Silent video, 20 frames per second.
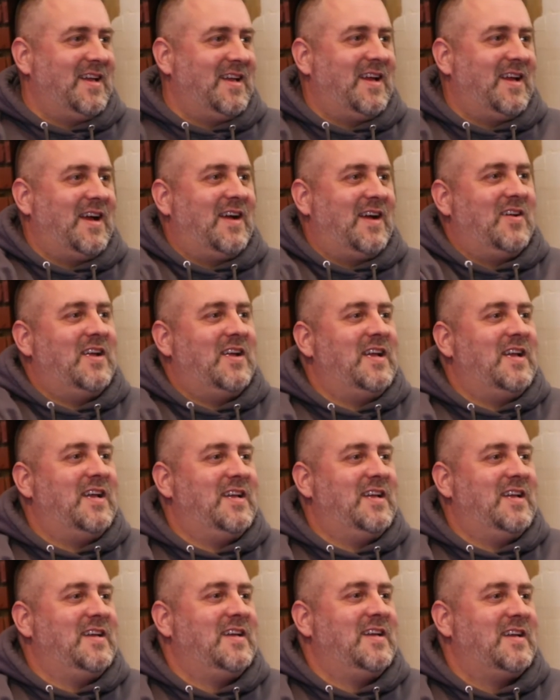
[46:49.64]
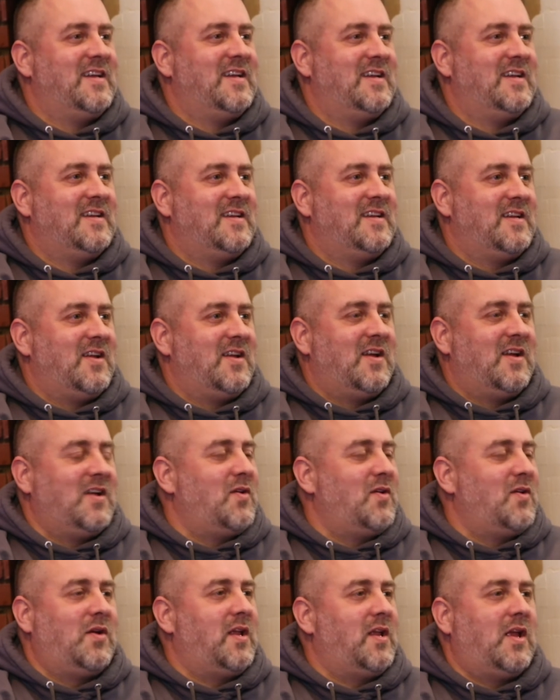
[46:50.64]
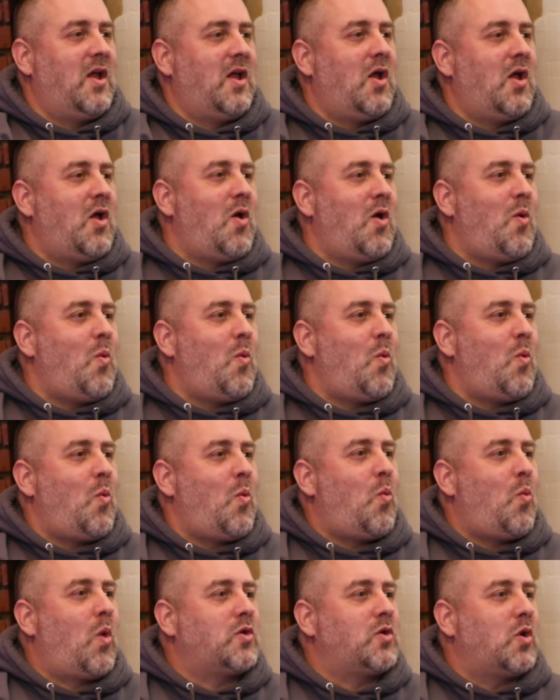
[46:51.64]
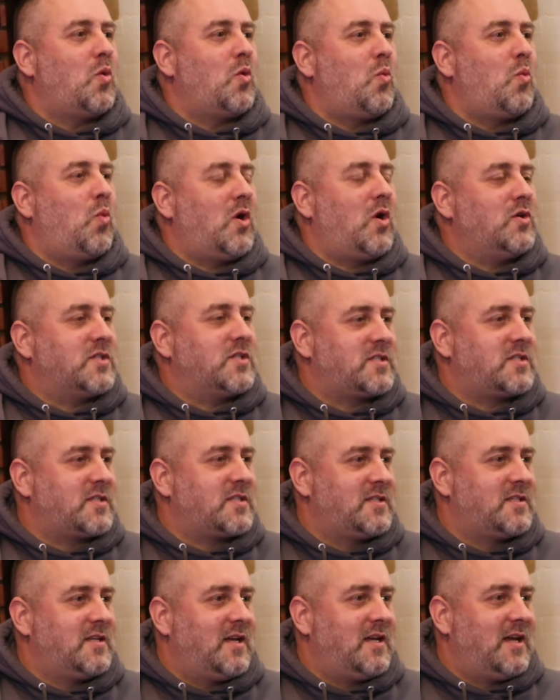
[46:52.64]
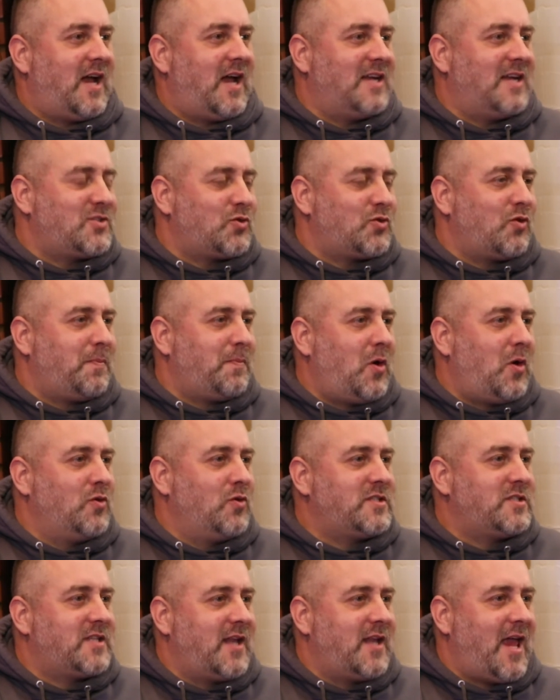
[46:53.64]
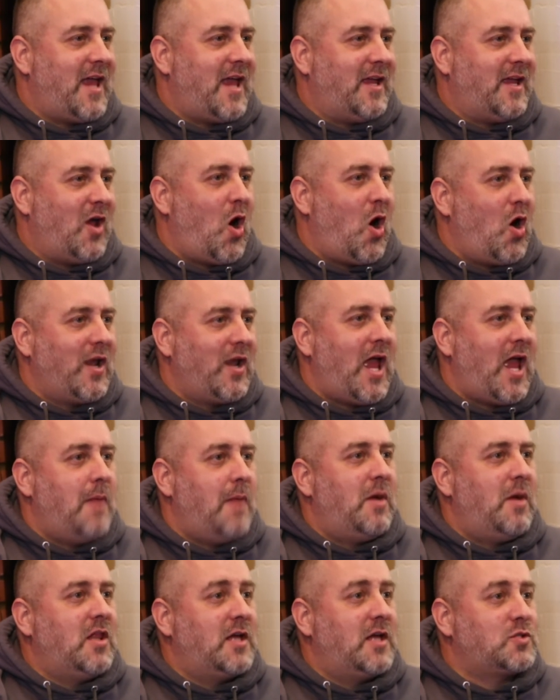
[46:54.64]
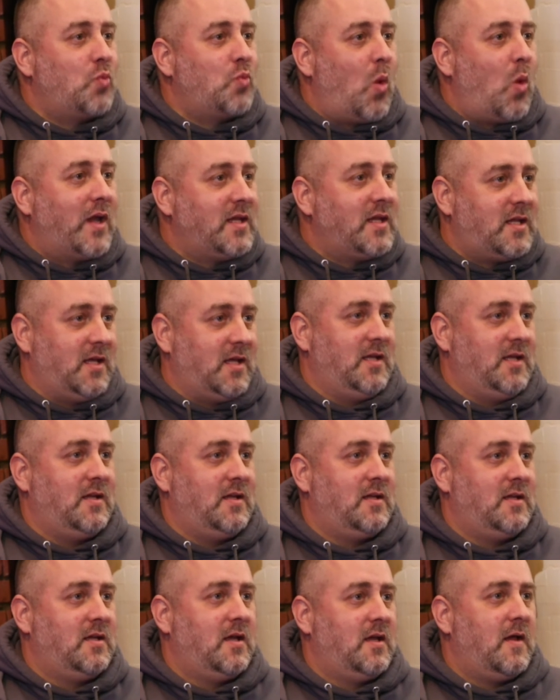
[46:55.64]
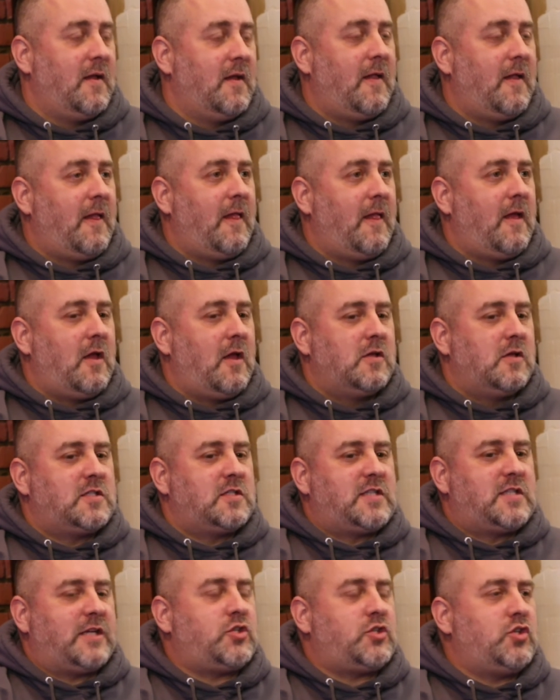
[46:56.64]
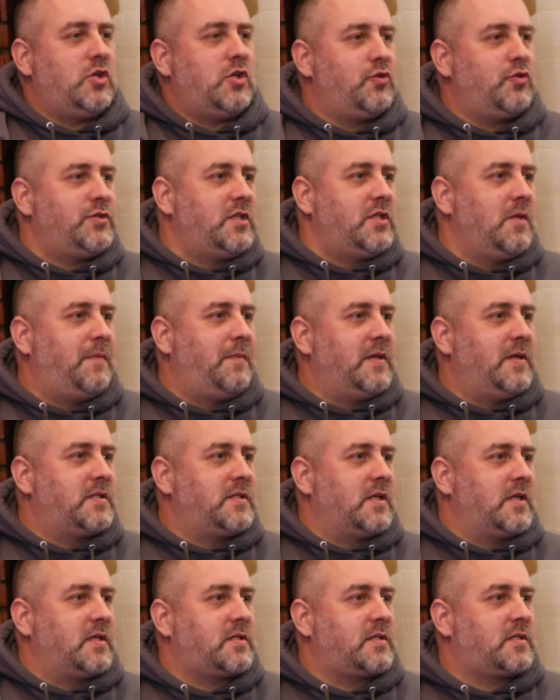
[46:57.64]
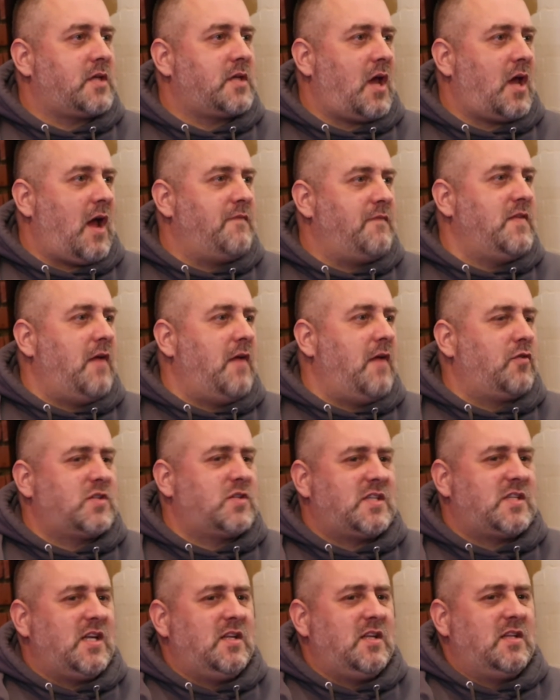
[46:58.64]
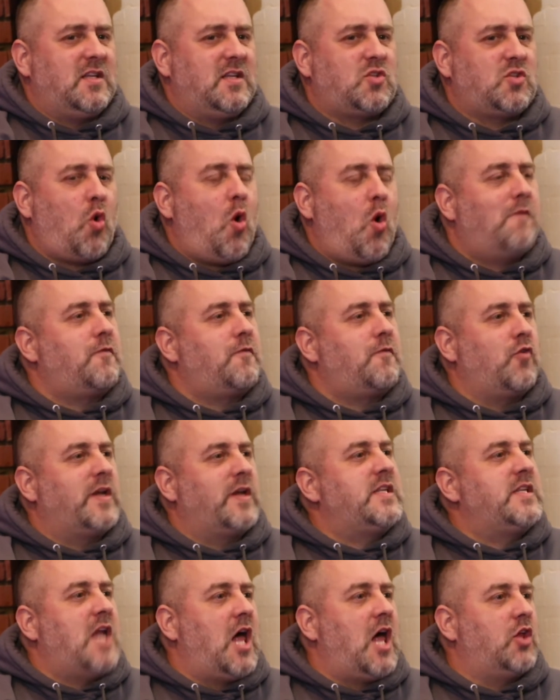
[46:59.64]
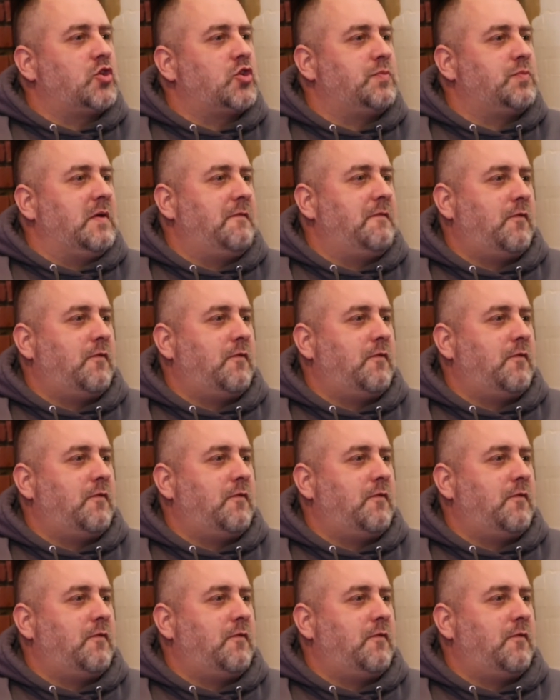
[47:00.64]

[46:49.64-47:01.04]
acknowledging that it has to be signed by the homeowner. Worse, I saw a post today on MLS One Key Six years in the business, I've never seen this offer acknowledgement